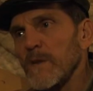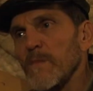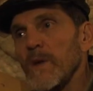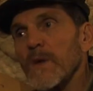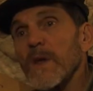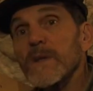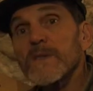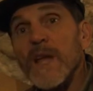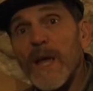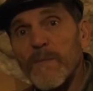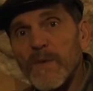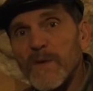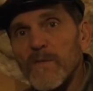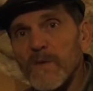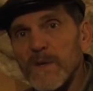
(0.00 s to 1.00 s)
but it does
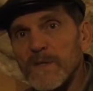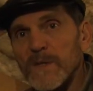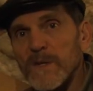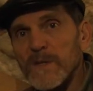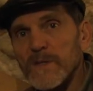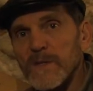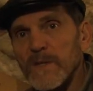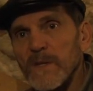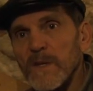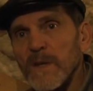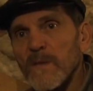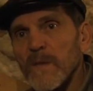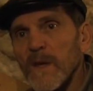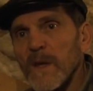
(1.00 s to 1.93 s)
happen in West Tennessee,